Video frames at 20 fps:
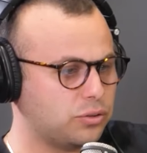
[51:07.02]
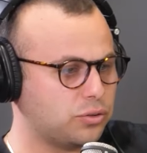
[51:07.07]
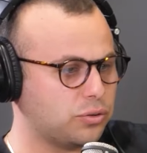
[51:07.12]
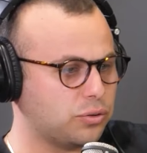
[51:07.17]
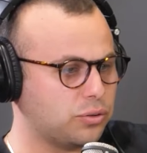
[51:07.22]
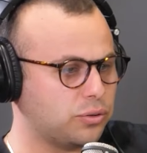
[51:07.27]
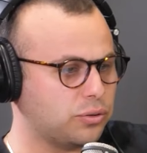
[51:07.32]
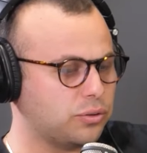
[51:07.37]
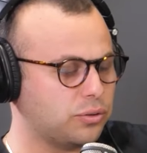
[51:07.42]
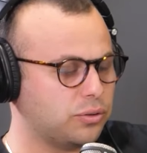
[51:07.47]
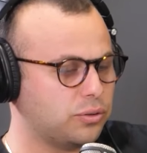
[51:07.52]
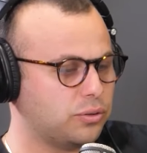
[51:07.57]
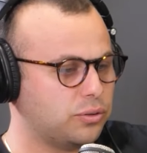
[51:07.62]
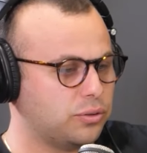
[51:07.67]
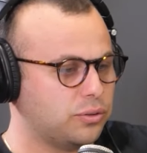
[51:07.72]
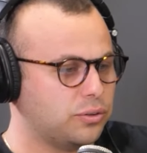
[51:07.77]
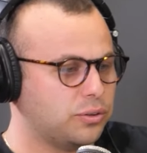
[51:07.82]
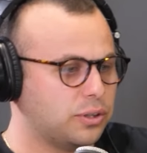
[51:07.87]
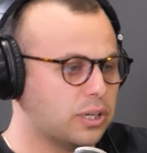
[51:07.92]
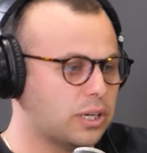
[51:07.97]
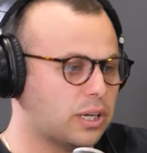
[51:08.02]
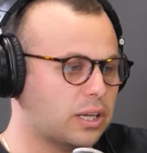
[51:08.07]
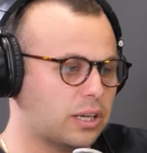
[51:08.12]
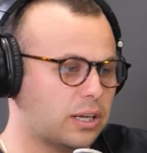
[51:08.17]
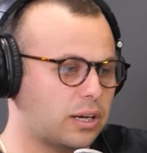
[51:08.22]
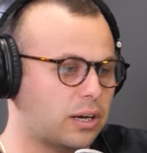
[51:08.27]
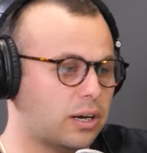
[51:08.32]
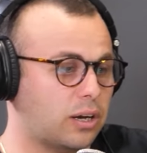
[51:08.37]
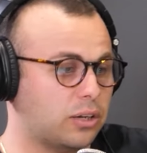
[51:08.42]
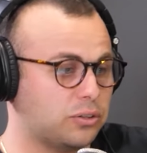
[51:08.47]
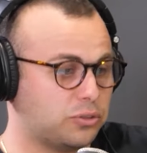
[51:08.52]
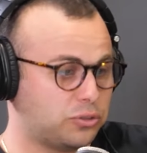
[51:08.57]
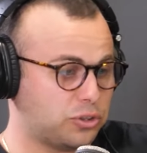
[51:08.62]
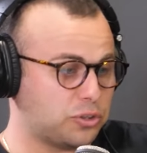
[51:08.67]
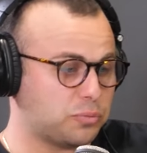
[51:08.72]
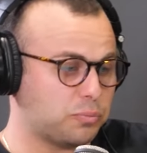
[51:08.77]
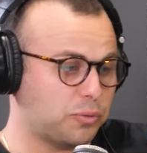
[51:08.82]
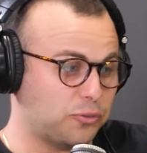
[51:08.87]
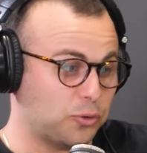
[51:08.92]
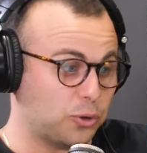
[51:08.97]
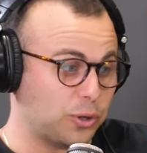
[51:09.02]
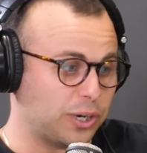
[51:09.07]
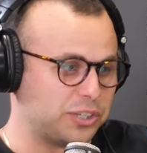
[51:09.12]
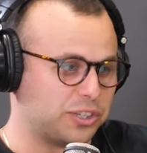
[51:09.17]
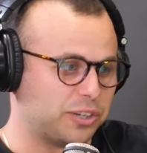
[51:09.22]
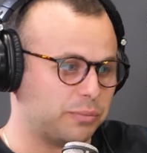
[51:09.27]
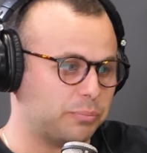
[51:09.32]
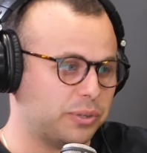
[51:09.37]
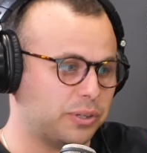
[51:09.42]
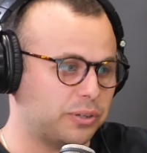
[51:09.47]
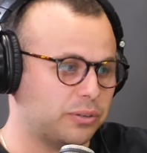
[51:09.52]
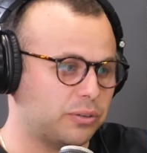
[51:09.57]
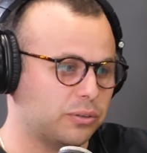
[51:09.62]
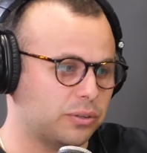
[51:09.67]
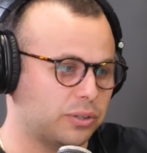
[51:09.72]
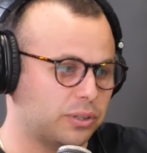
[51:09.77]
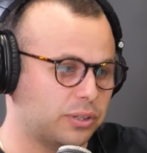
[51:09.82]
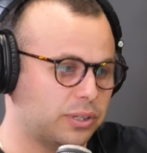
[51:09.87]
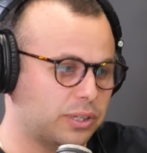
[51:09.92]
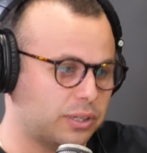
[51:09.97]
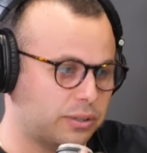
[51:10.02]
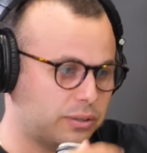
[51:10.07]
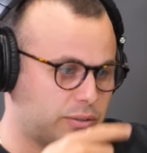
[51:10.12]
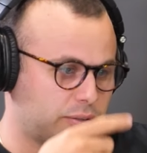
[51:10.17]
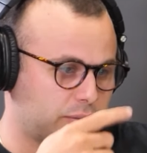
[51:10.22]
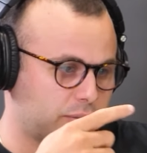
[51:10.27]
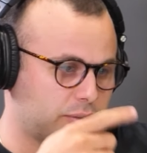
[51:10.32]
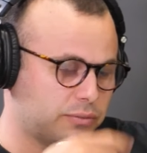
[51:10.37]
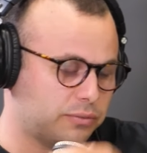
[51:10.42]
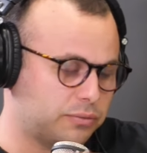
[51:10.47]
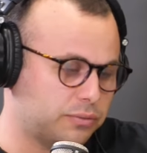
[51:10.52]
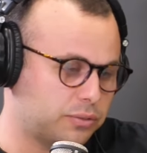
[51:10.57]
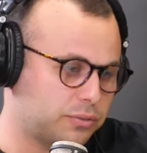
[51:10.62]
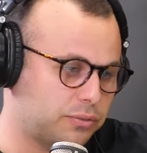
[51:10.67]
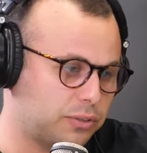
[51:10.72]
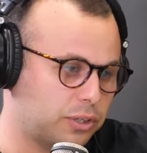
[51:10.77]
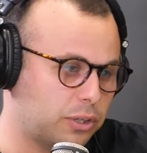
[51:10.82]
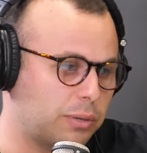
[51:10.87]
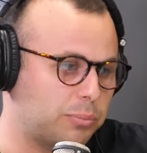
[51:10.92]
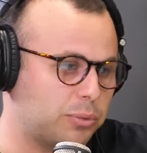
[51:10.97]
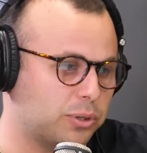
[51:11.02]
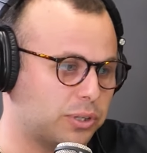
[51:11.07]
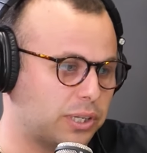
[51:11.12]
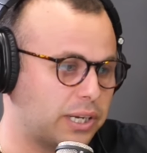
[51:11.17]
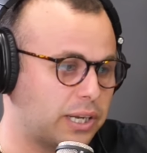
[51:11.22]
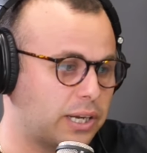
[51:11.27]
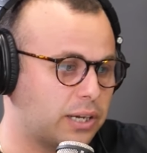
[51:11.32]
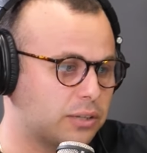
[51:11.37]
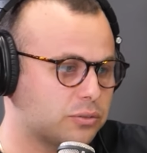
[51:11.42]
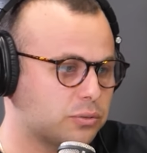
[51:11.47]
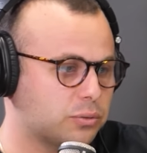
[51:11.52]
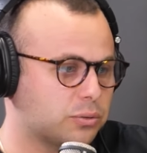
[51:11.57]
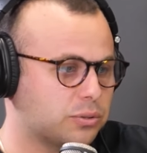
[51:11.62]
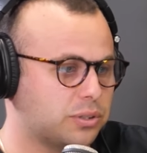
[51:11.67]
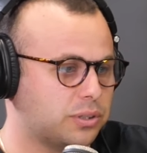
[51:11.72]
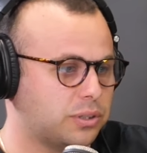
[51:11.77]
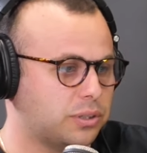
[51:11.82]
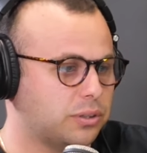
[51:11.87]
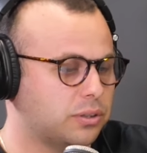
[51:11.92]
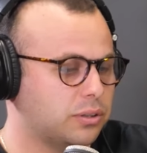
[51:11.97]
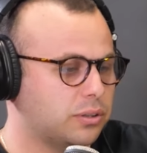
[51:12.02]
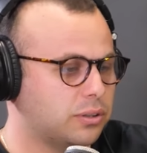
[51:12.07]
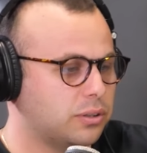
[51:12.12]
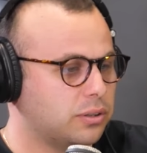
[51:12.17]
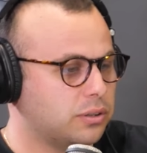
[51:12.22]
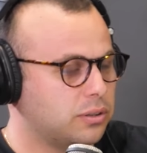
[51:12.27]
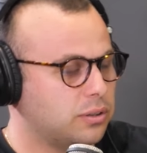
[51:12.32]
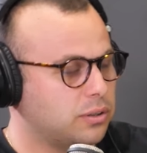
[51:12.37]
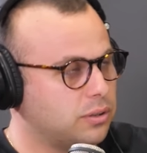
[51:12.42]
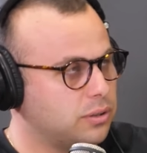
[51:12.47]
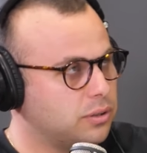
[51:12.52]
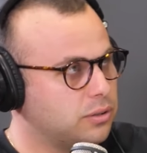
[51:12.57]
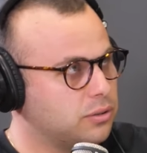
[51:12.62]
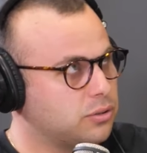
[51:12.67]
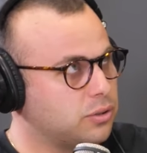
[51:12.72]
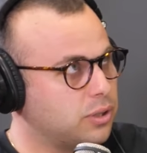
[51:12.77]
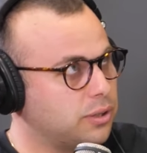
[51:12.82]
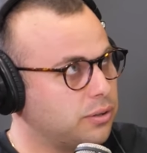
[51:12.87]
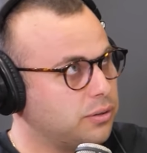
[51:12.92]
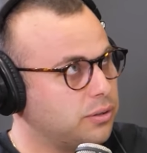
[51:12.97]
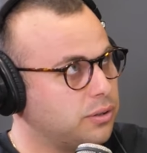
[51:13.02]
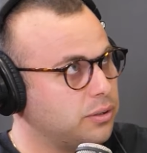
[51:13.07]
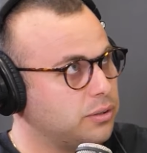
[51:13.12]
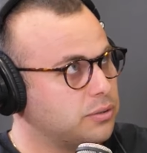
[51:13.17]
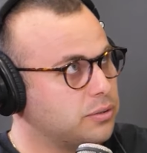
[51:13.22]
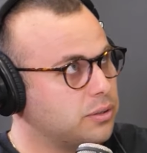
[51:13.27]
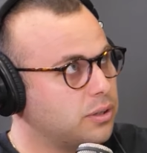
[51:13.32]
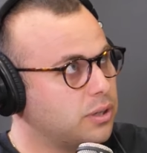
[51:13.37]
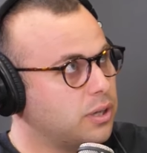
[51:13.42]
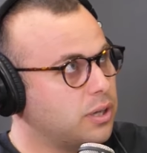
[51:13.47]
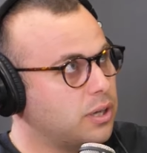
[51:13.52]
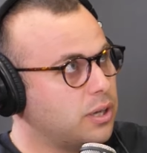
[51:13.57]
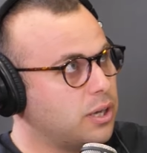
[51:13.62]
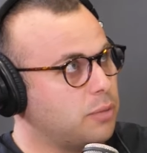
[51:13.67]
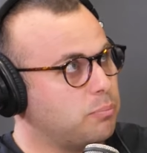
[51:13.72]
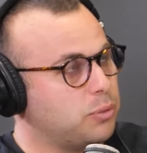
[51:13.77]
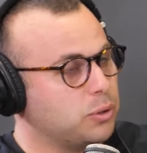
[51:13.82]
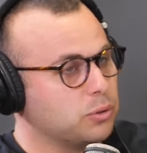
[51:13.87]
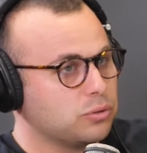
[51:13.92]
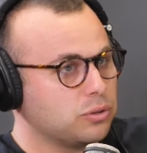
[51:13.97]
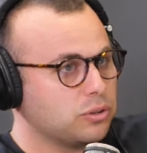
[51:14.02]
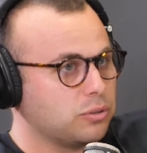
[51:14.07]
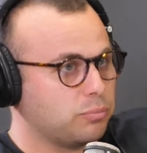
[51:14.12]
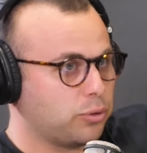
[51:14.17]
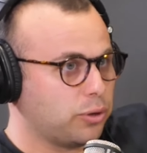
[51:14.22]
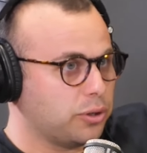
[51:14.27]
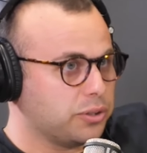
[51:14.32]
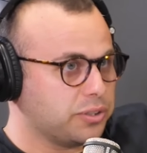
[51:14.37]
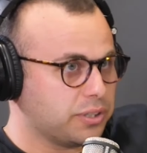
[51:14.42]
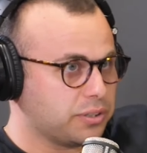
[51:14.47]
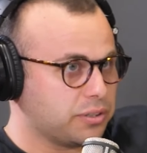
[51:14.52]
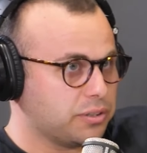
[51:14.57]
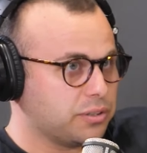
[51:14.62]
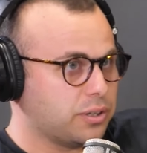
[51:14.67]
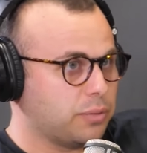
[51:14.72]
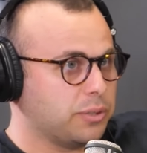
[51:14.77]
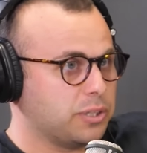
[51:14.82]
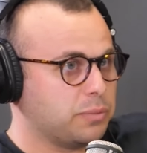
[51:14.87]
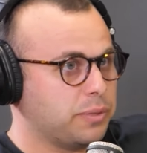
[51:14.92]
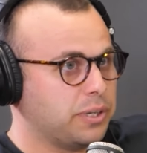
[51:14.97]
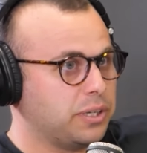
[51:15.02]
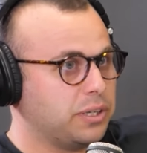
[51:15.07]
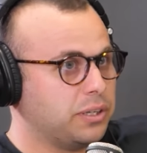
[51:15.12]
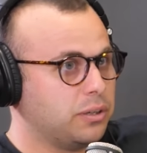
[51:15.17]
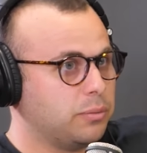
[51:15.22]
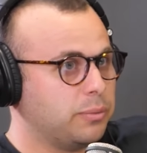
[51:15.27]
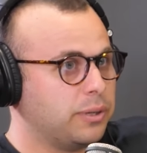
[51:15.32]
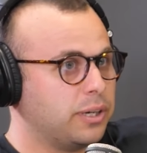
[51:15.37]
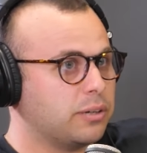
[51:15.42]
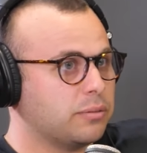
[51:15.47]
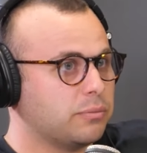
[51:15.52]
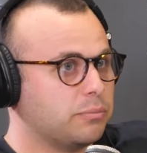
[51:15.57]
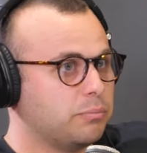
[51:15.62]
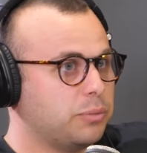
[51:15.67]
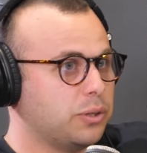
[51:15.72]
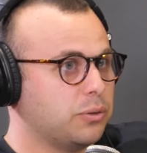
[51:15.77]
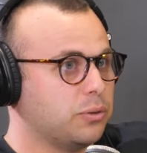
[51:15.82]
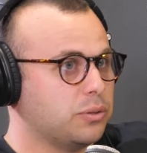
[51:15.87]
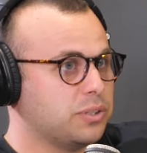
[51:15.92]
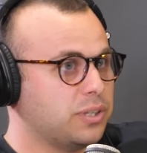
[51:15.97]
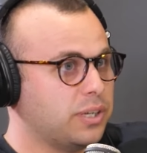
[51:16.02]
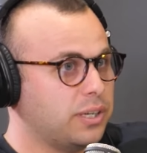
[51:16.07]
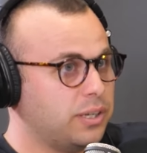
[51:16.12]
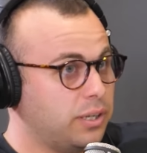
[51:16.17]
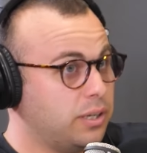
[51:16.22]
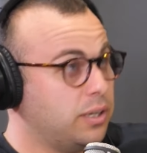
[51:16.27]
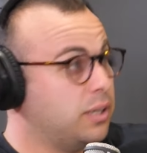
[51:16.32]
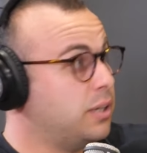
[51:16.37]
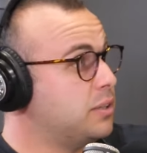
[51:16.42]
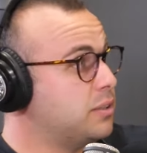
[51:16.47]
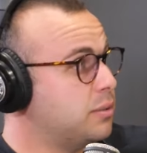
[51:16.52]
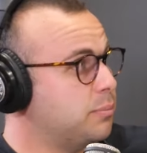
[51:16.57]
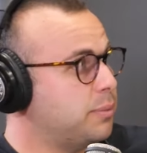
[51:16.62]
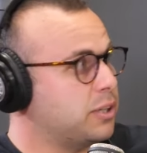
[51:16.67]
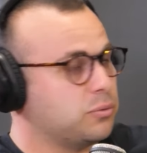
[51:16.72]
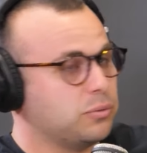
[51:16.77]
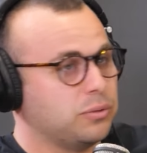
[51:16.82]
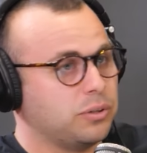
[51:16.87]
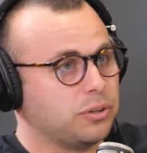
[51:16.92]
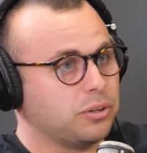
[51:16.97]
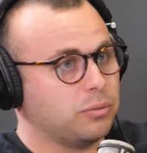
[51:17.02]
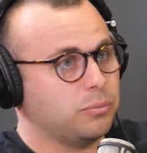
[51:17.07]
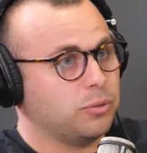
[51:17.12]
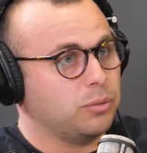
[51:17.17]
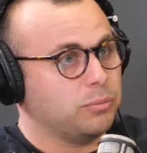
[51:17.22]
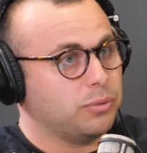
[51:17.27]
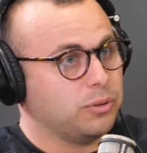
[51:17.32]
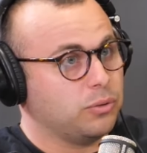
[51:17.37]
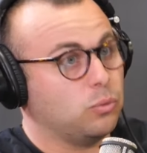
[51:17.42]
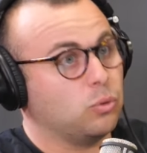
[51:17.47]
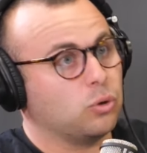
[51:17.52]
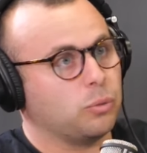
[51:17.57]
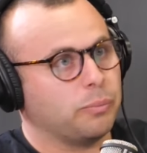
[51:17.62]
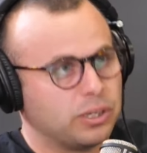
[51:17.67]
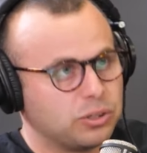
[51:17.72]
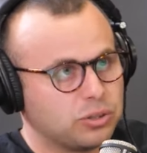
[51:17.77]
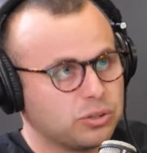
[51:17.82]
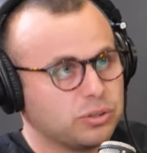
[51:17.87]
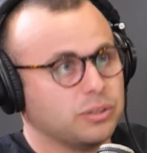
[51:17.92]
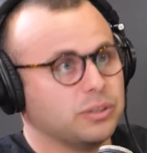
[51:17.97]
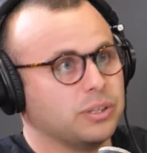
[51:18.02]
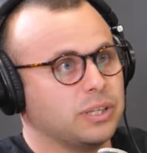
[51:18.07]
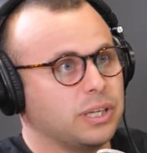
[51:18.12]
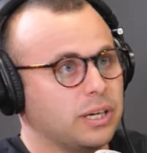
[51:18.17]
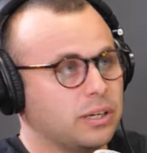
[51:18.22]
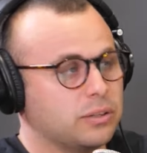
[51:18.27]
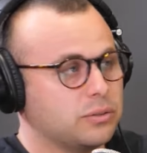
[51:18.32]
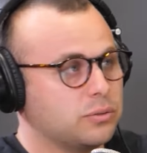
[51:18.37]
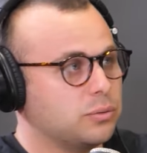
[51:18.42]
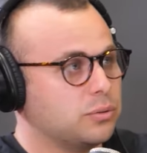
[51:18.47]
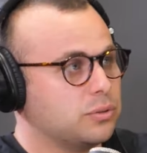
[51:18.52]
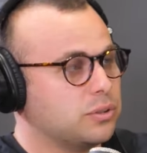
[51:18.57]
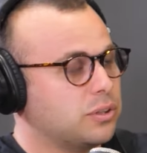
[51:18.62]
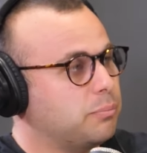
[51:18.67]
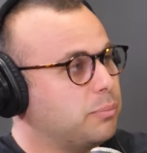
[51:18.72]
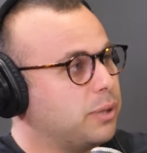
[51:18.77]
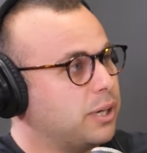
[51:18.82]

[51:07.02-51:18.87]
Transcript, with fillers: Sure. So tell us a bit. Just before I jump in on the, to, to follow up on that outsourcing side of things, it builds on the processes that we're speaking about because it, it is the buzzword at the moment, automation and the outsourcing.